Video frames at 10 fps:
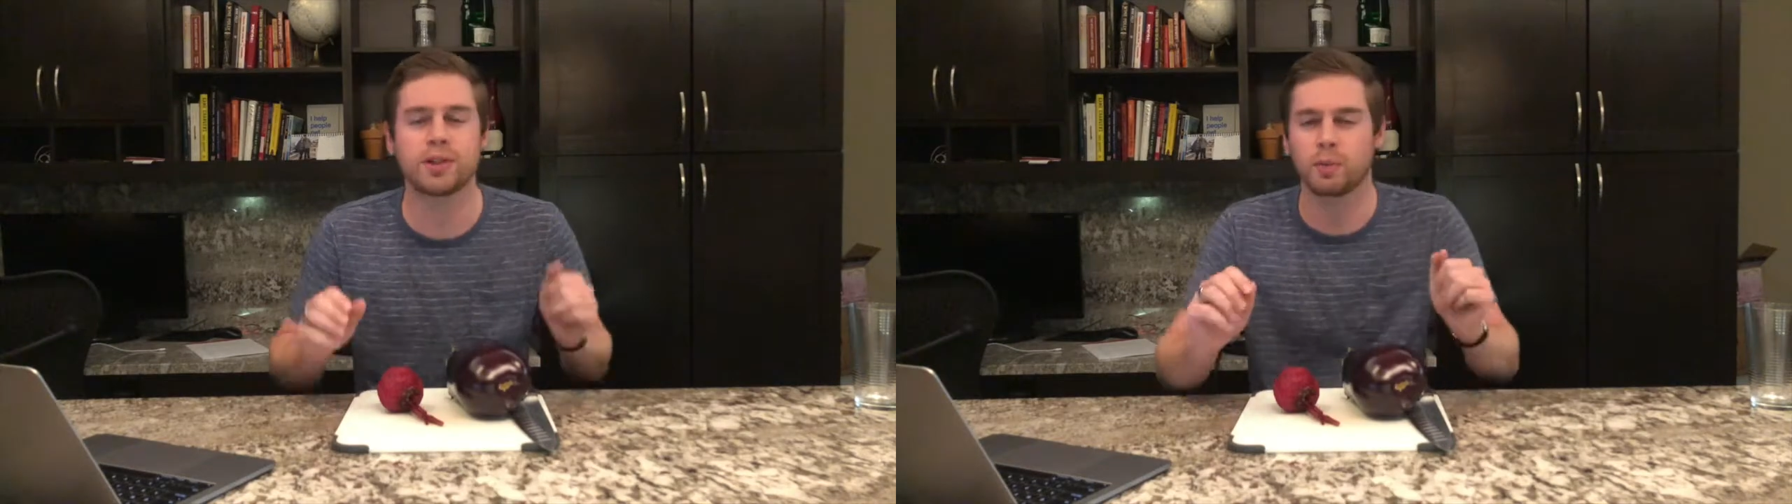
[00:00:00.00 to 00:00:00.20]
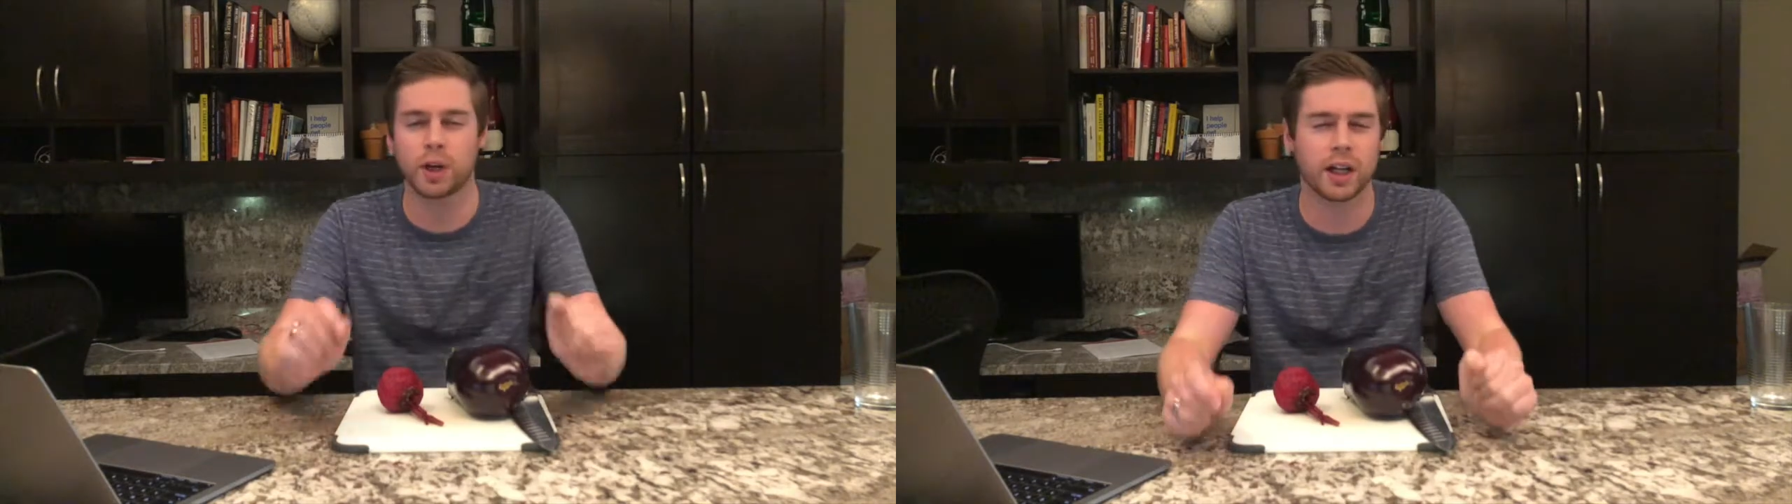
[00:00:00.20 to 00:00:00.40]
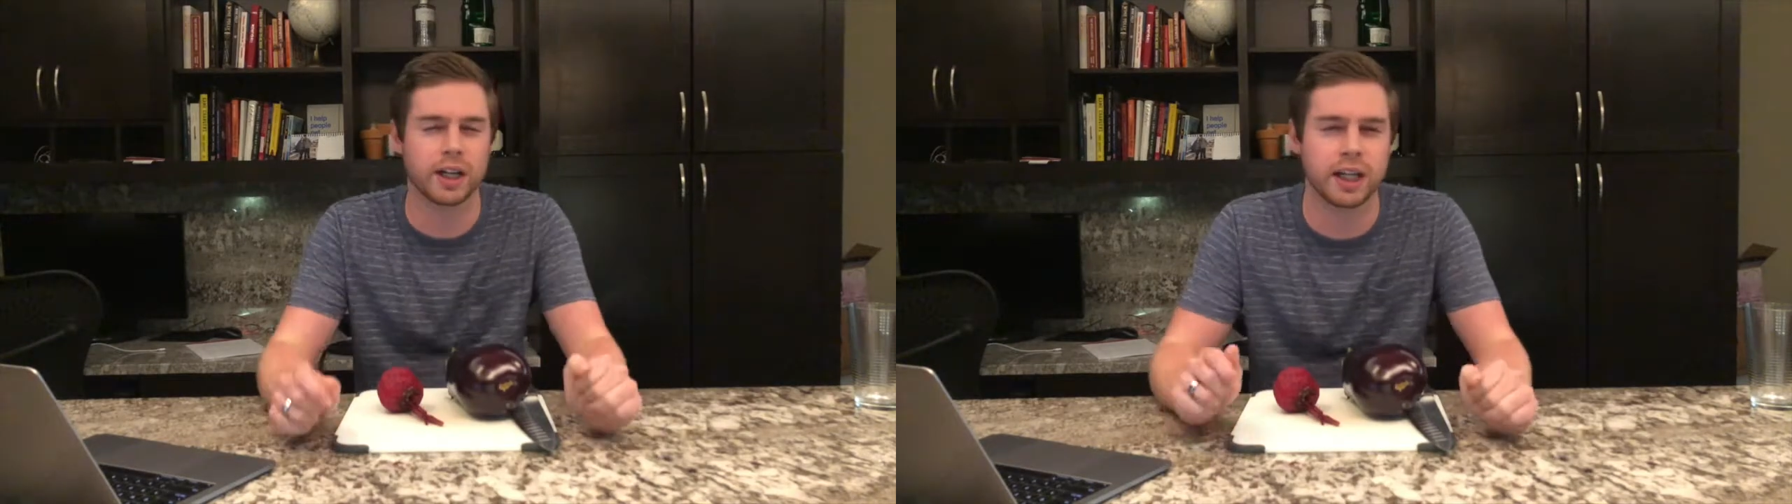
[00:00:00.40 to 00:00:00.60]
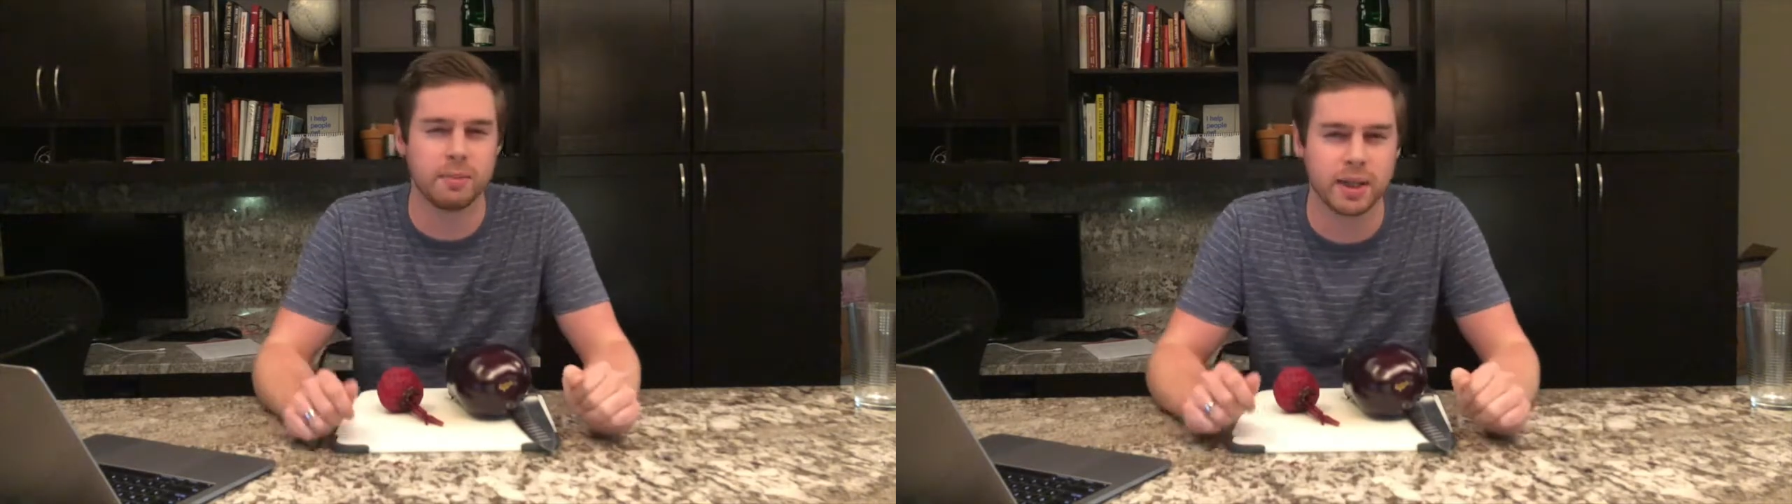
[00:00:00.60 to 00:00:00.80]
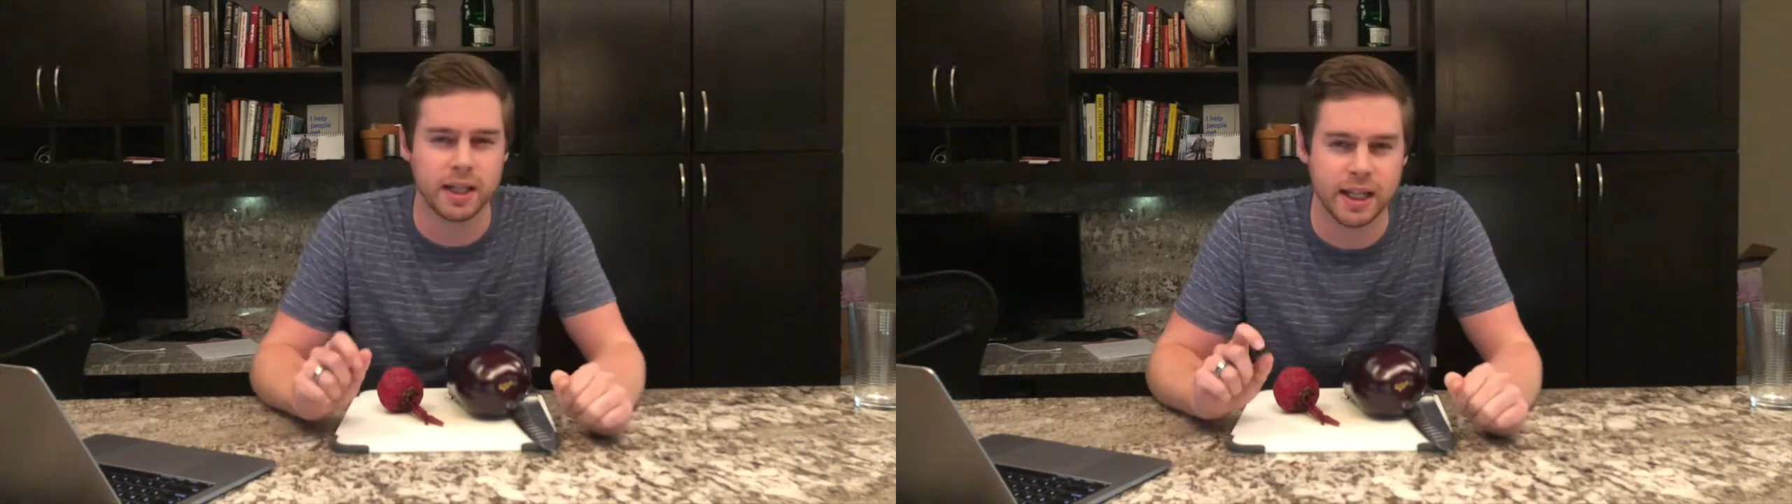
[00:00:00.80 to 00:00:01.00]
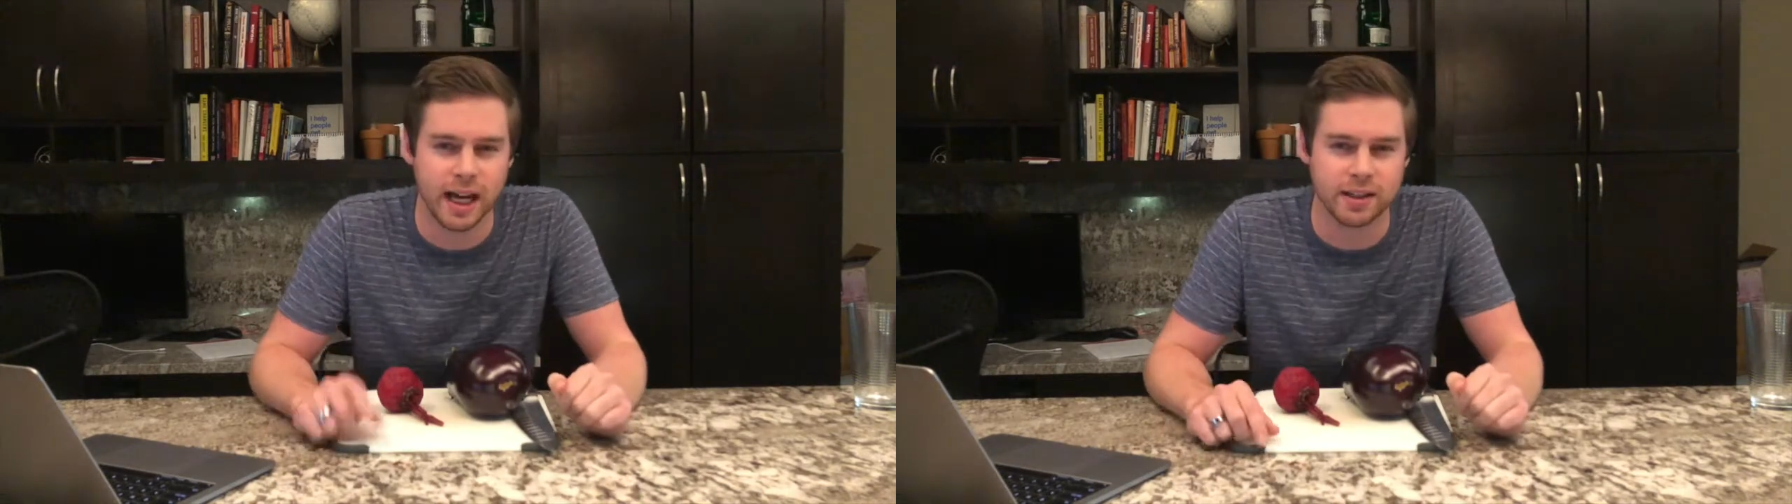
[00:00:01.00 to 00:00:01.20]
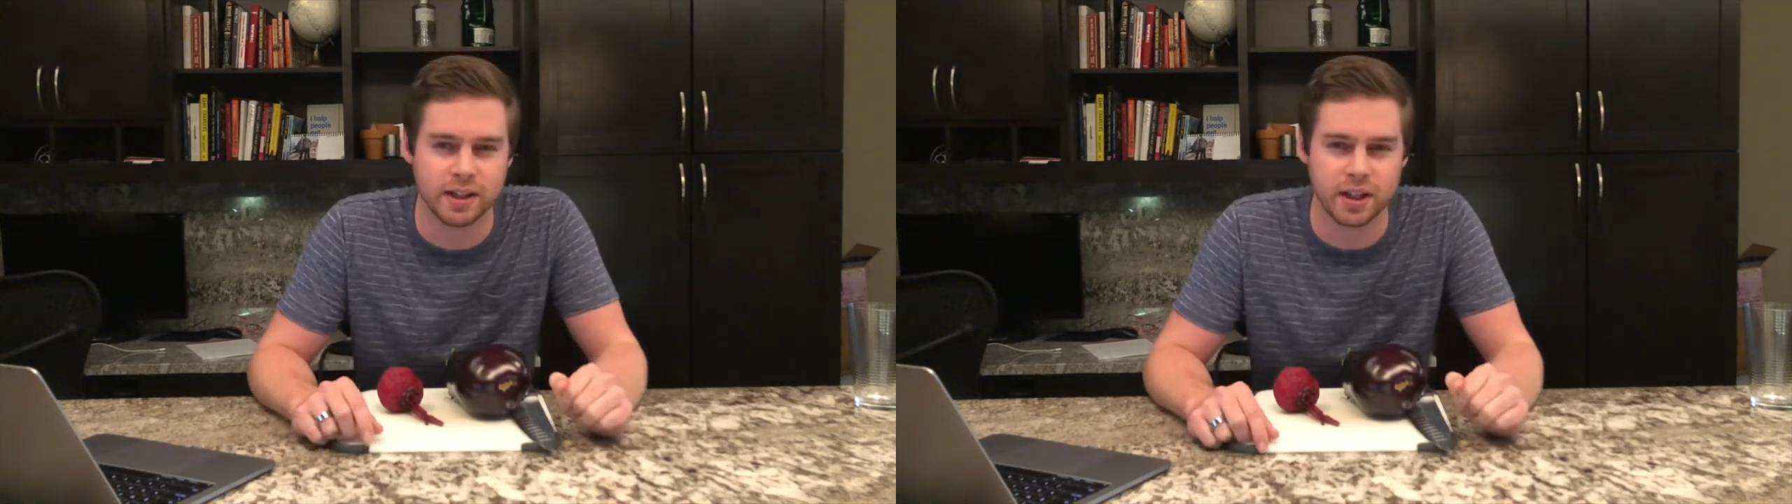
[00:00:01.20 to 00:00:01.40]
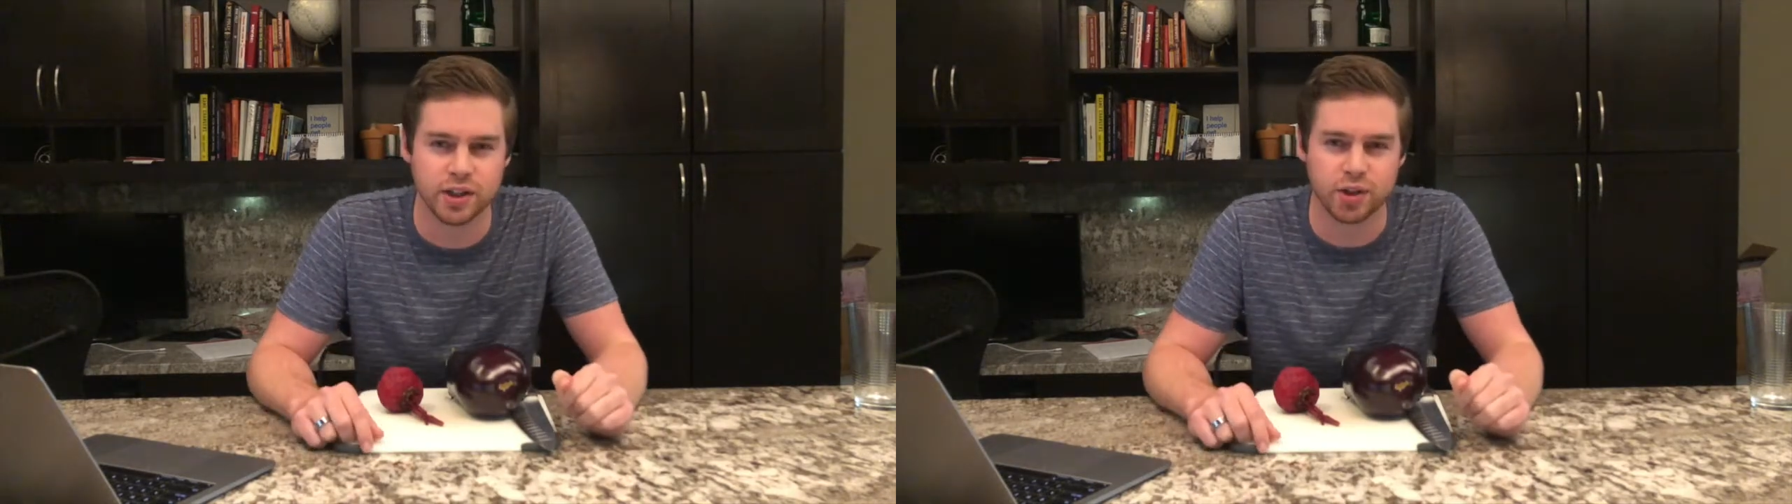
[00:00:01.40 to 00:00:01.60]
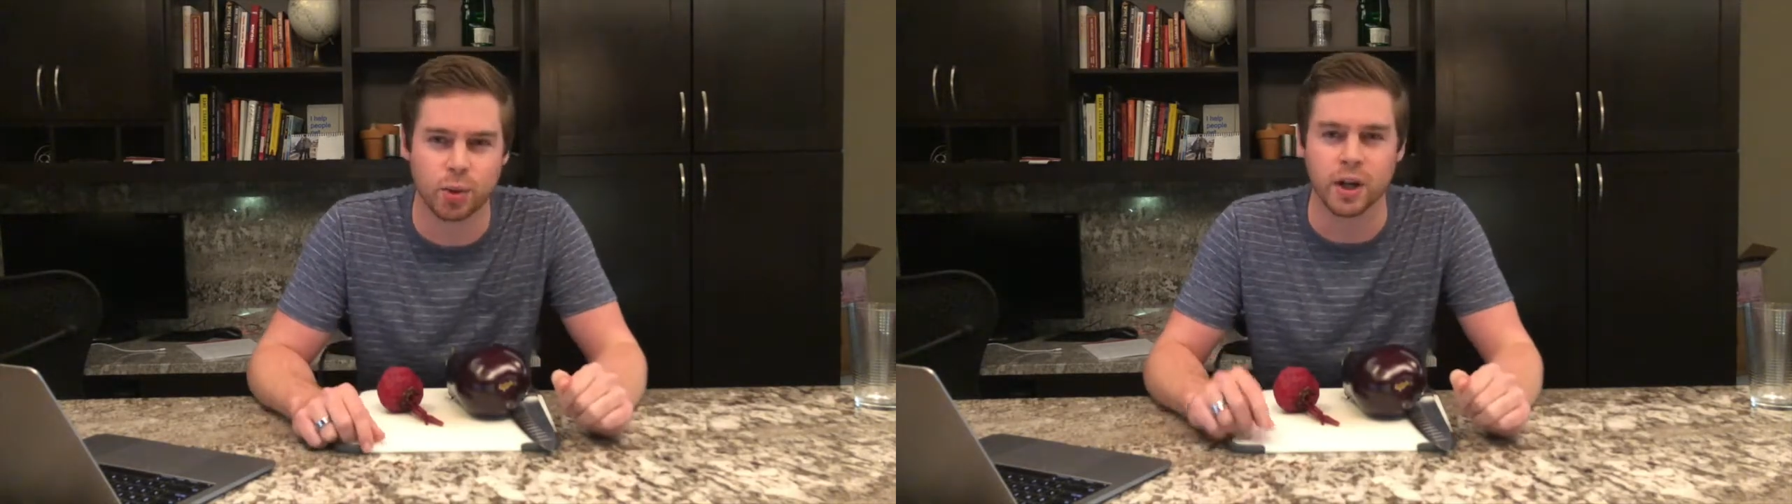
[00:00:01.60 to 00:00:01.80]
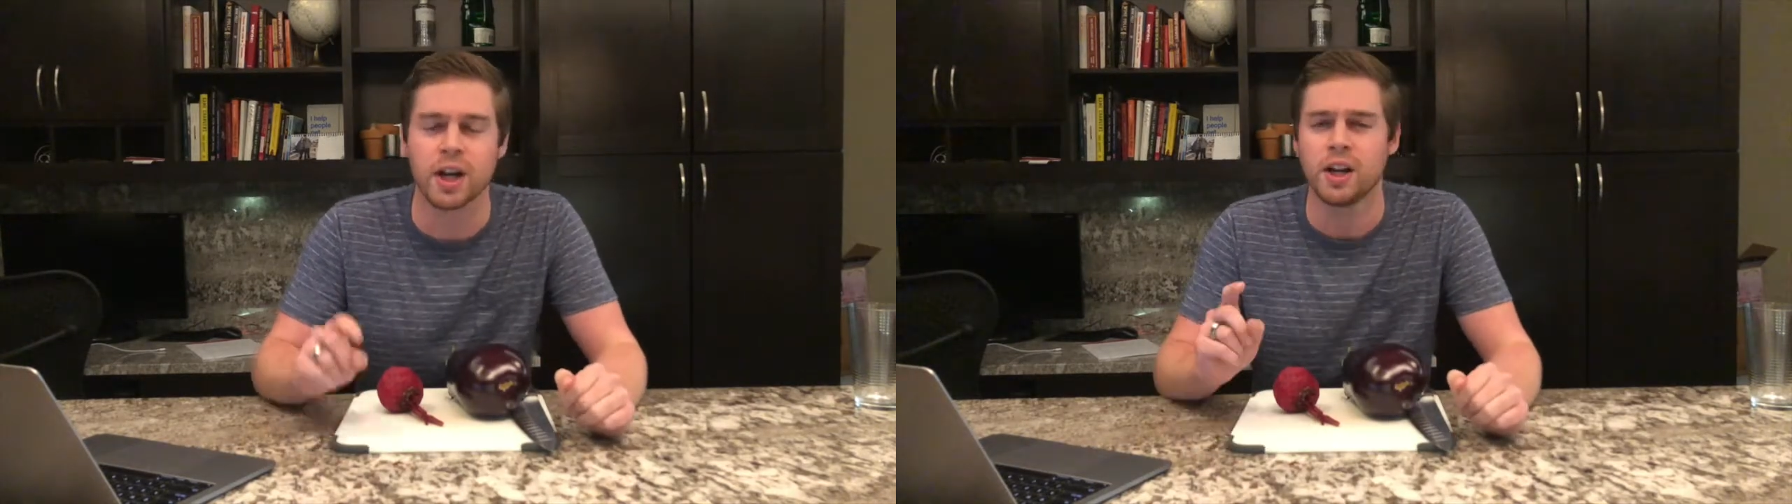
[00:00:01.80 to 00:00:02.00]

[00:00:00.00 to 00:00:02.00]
and we're going to keep it nice and short.